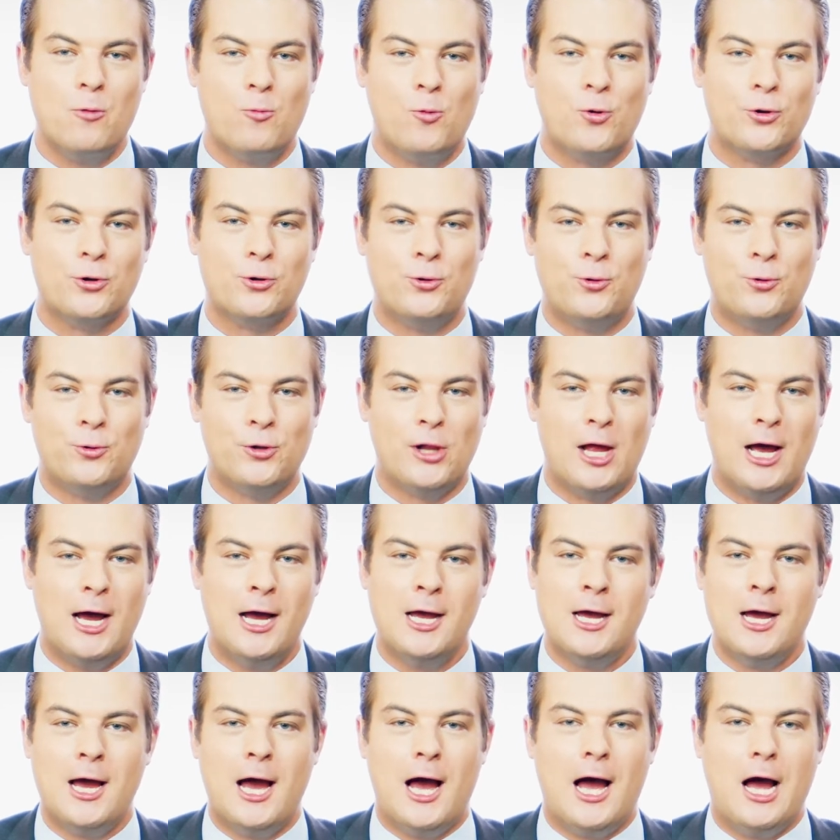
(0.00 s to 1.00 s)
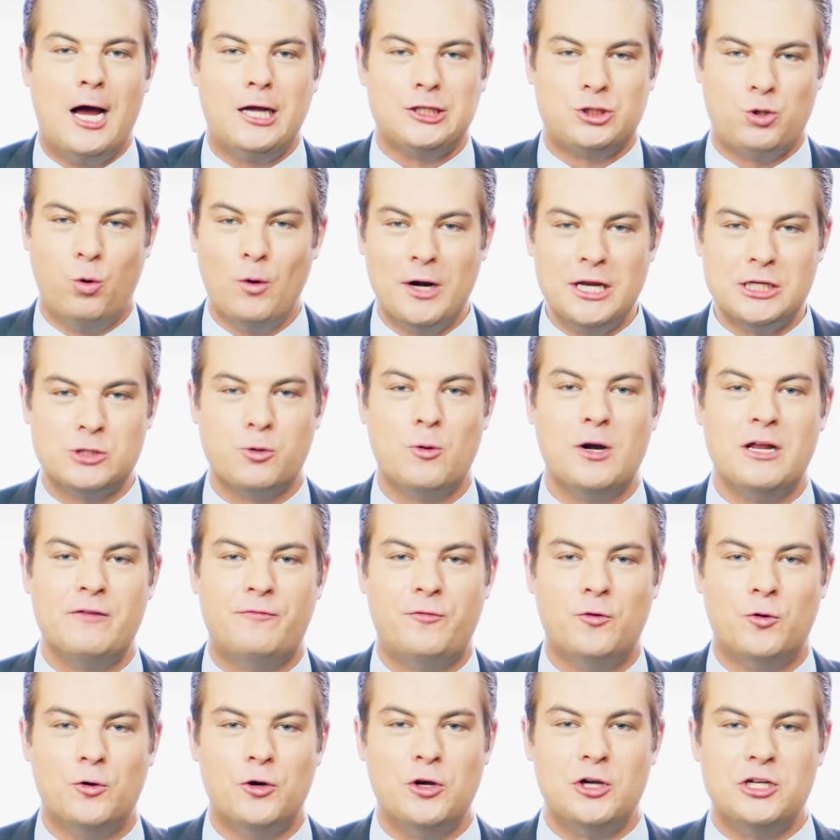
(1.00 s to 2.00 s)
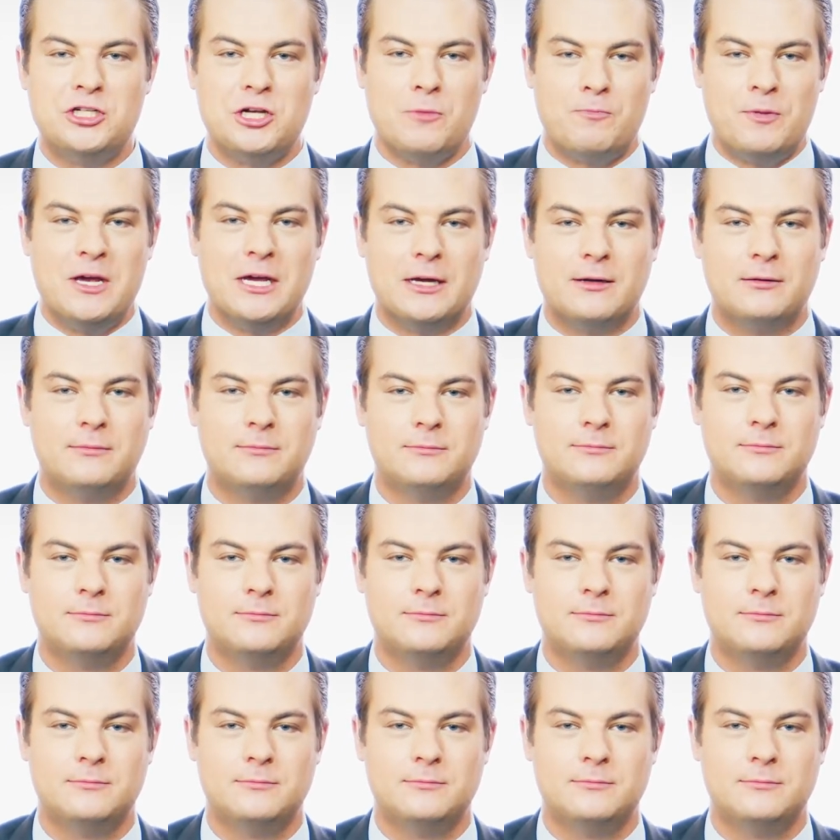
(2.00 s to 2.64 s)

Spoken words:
water cooler. 2024, who's your pick?